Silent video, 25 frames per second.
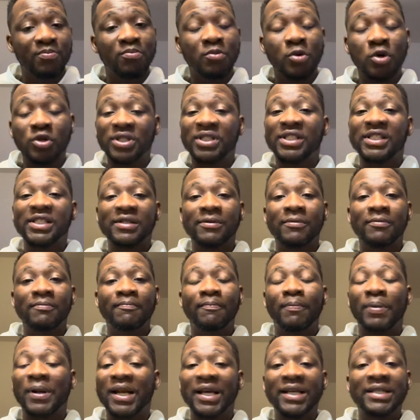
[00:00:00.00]
Most
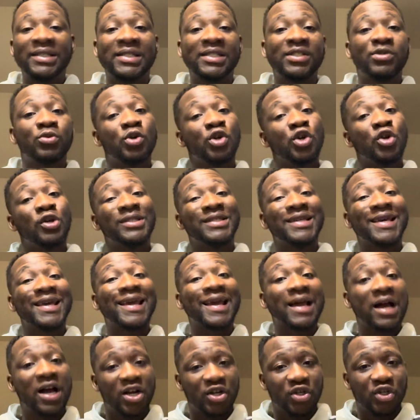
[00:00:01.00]
places will not take
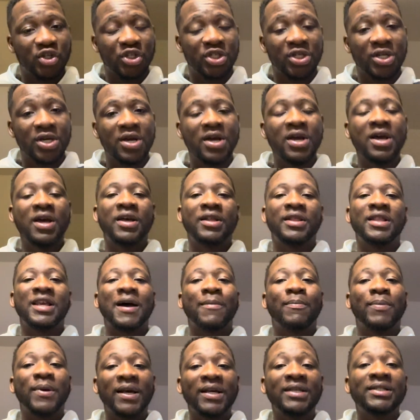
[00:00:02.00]
cash. There
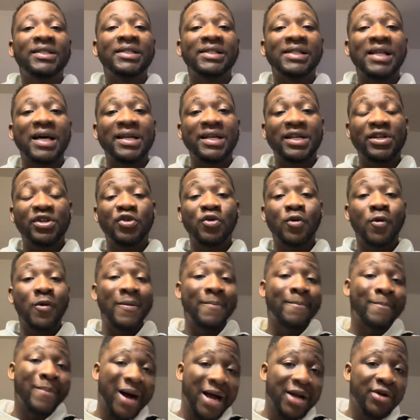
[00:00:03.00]
are places that they do
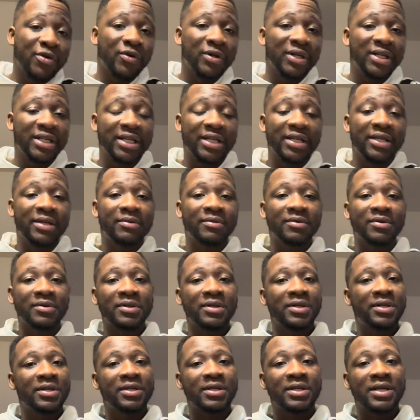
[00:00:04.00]
it manually
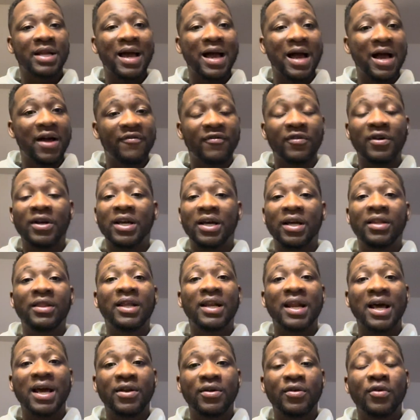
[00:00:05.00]
in Africa
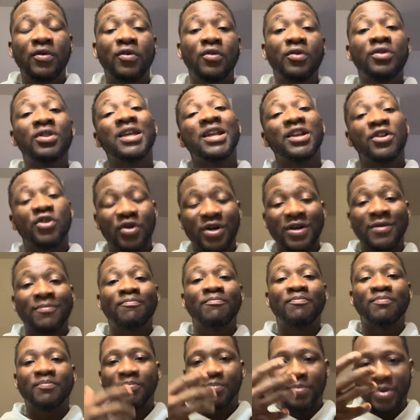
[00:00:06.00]
that I know, that you
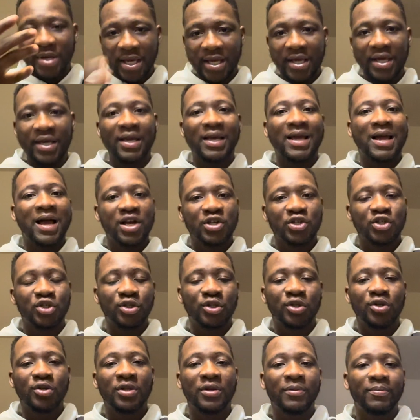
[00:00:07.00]
can pay cash
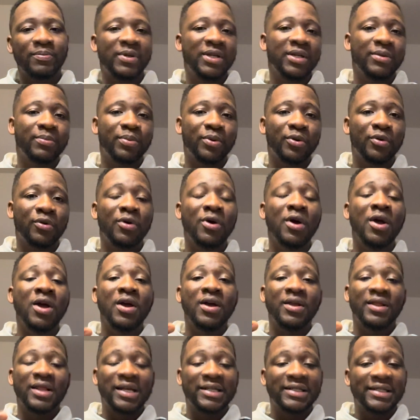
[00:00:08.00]
to the people,
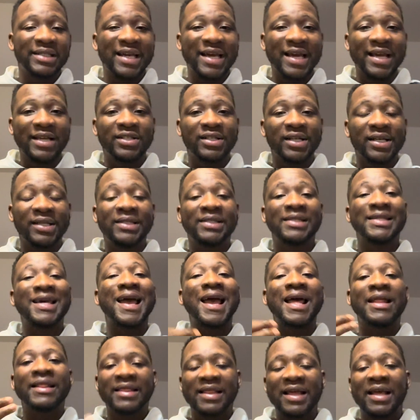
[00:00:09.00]
that's the agent,
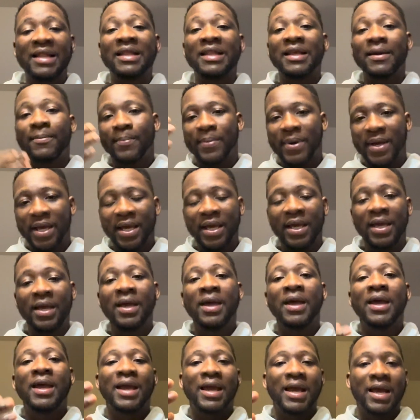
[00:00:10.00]
and then they pay
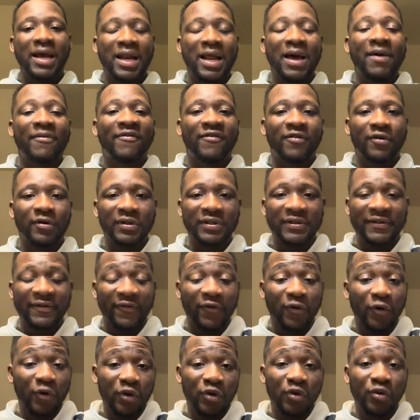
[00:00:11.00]
it up front
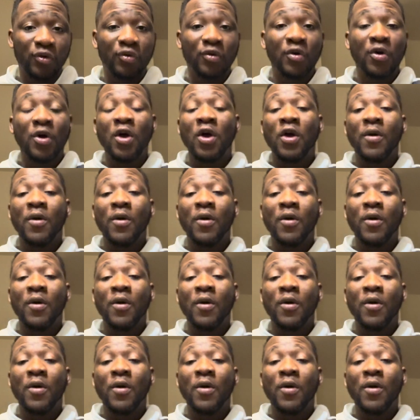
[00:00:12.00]
for you.